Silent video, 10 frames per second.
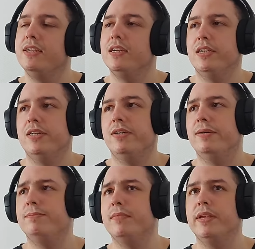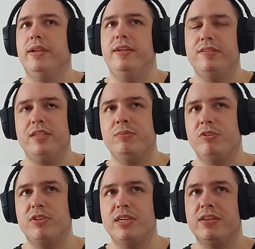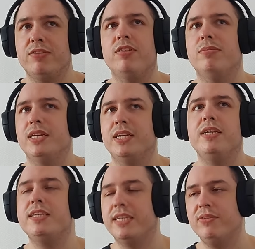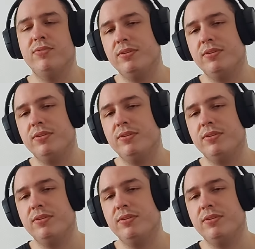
Um, last time was like in some dang cave,